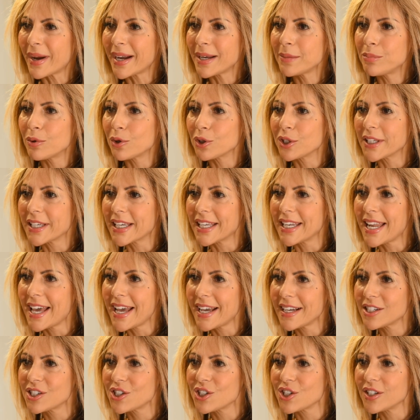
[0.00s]
mind-body
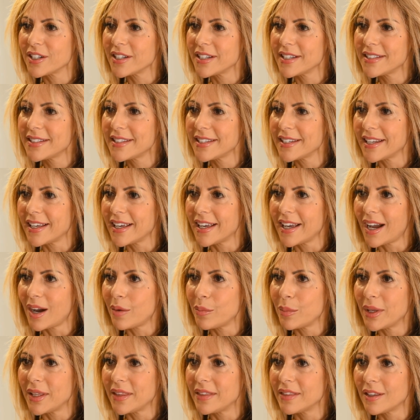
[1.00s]
connection, isn't it?
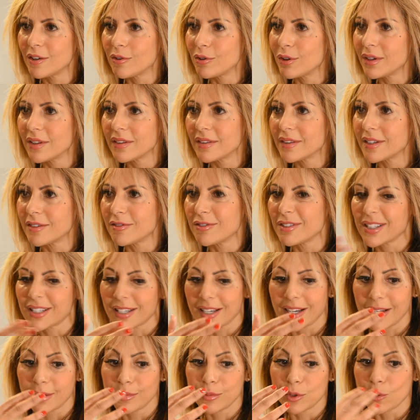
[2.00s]
I mean, there are
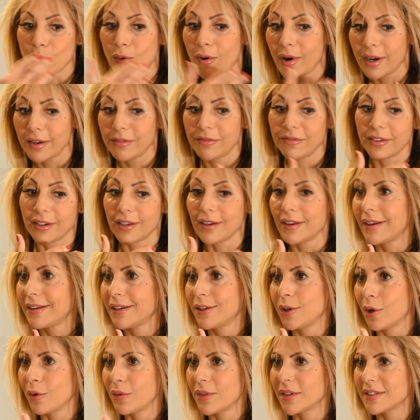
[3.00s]
times where I feel
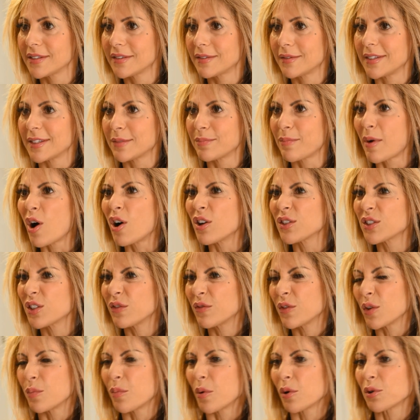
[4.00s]
like, you know, there's
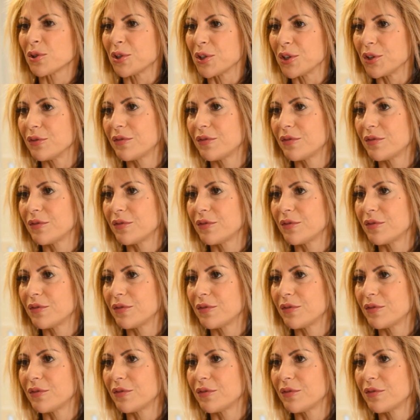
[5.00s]
parts of your body